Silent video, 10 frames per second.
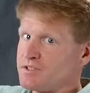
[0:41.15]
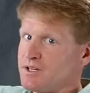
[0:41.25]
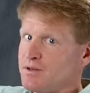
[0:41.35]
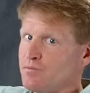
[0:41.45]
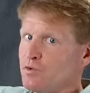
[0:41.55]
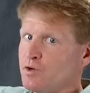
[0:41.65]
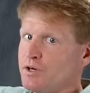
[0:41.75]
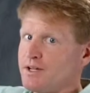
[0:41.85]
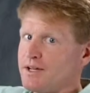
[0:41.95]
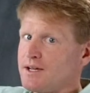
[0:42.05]
same
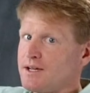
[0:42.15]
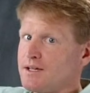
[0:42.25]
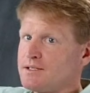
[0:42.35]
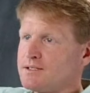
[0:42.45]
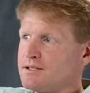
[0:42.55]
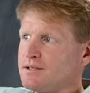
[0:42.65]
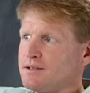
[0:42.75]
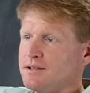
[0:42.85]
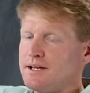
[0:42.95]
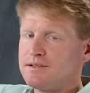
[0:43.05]
word as
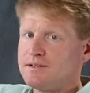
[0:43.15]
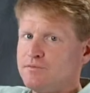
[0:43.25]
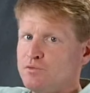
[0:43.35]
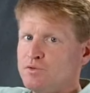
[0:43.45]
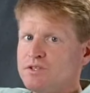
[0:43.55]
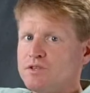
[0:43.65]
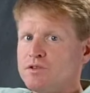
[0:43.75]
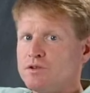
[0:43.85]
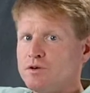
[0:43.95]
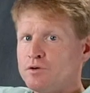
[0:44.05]
dativus,
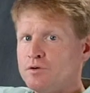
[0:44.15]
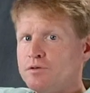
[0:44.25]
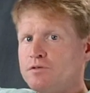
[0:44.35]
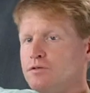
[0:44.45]
do.